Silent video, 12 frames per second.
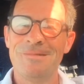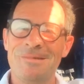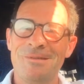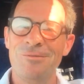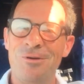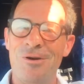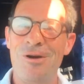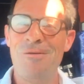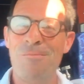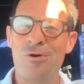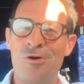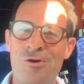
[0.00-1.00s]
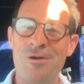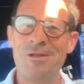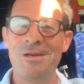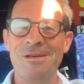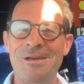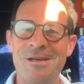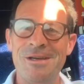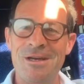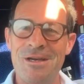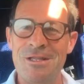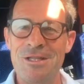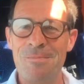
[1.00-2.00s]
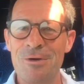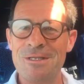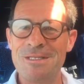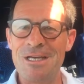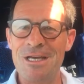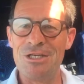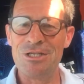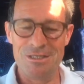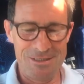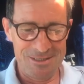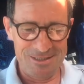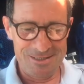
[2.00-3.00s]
We're on board the Bus Sessions.